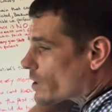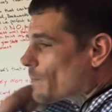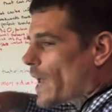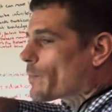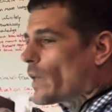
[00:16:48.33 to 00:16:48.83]

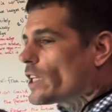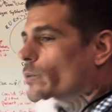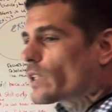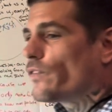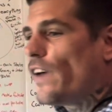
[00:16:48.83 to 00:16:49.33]
make peace
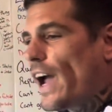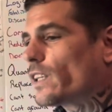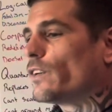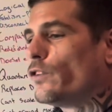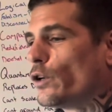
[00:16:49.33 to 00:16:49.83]
with the
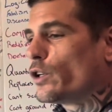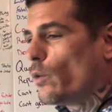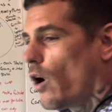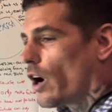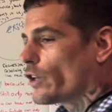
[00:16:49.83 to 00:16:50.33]
fact of who
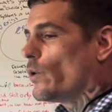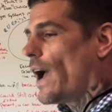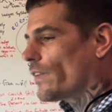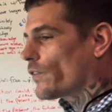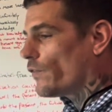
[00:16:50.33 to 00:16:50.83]
you are. You
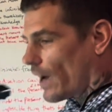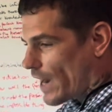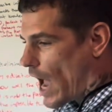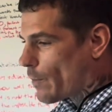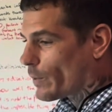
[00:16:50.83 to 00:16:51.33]
have to find
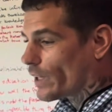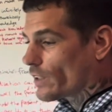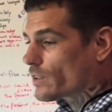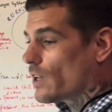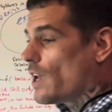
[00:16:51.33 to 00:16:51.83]

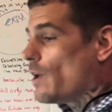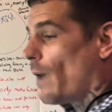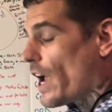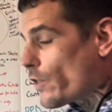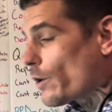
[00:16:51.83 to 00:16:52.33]
happiness
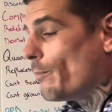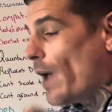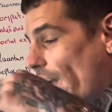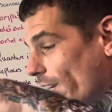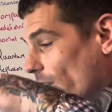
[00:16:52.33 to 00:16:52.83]
by either
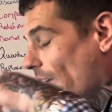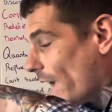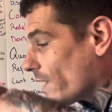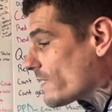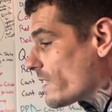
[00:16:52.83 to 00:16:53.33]
making
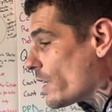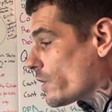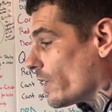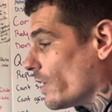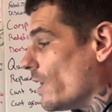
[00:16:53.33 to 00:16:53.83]
that
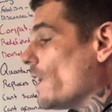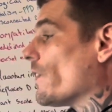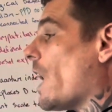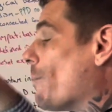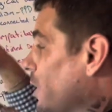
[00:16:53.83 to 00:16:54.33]
decision
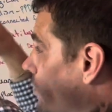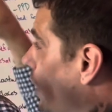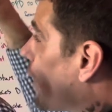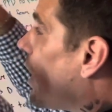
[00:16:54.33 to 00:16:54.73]
that I'm going to start